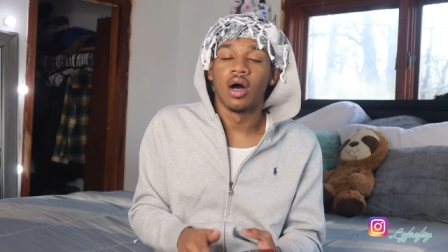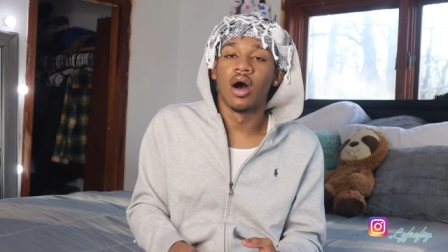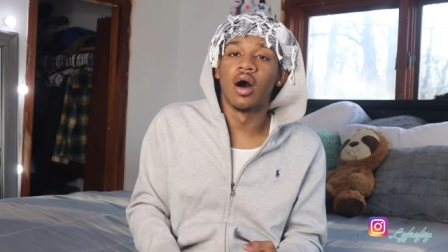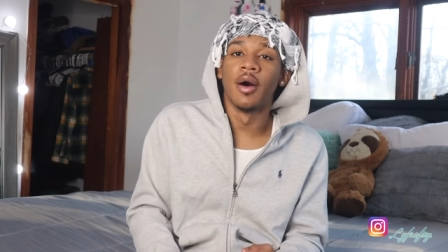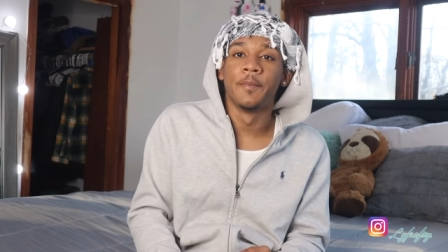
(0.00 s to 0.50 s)

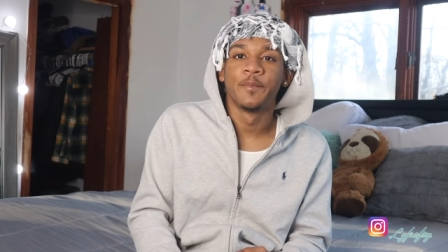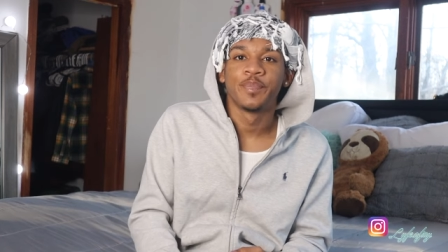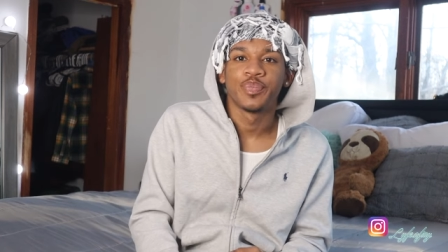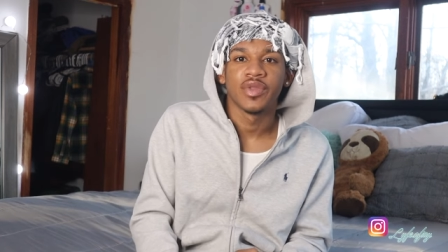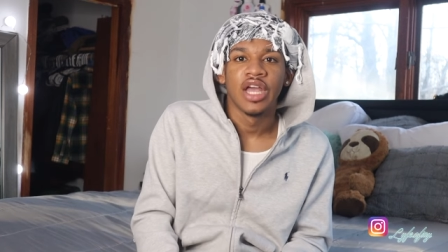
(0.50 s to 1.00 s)
Um.
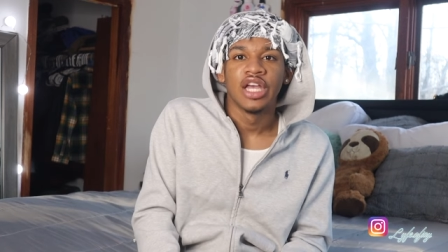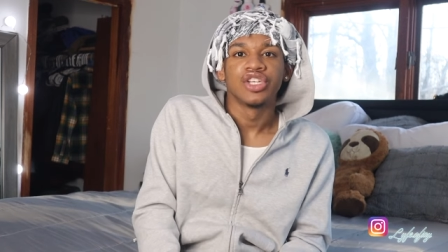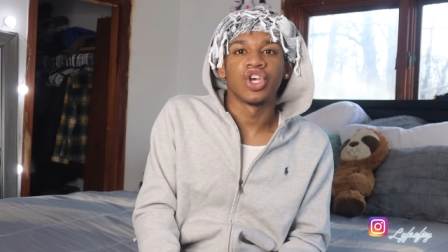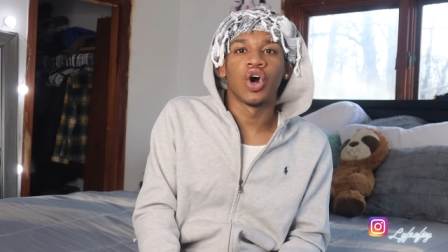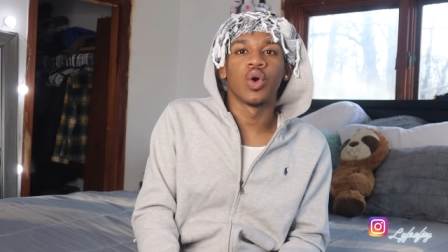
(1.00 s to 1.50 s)

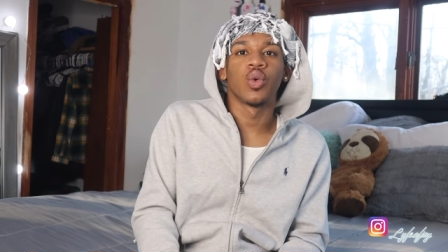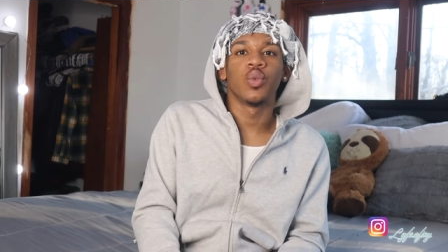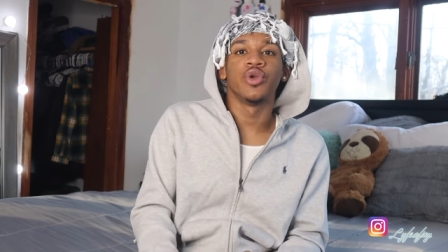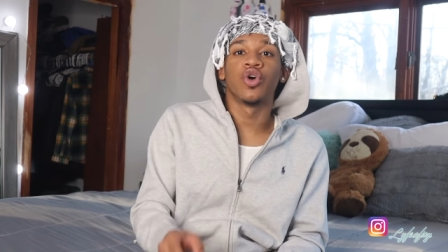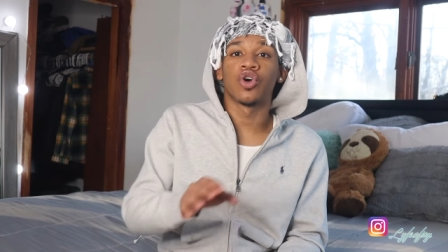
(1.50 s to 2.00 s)
So
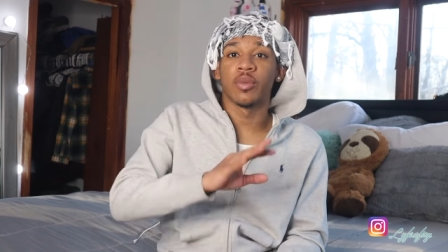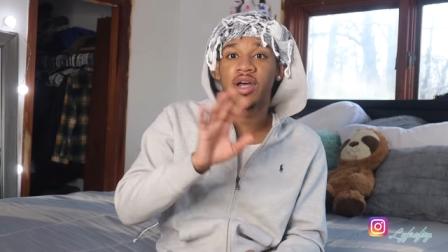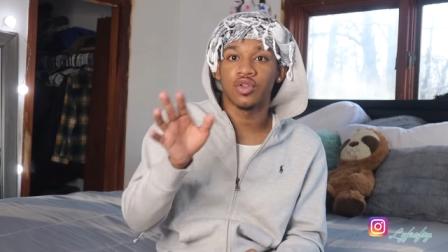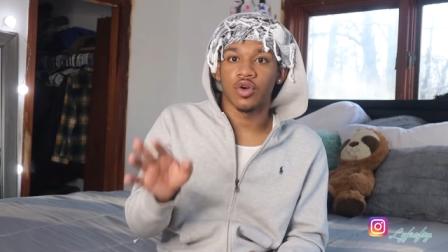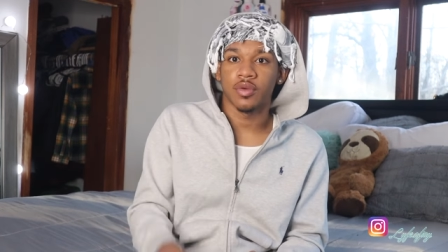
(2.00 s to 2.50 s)
we all go to
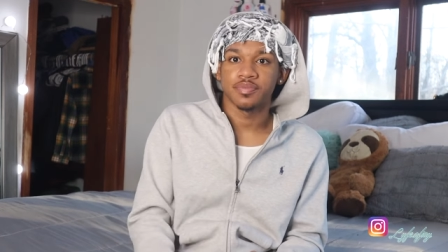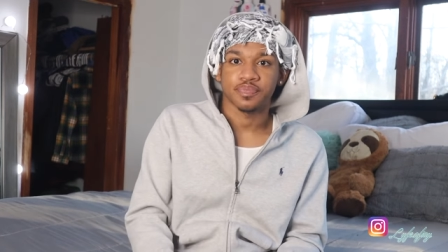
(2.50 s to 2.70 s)
my dorm.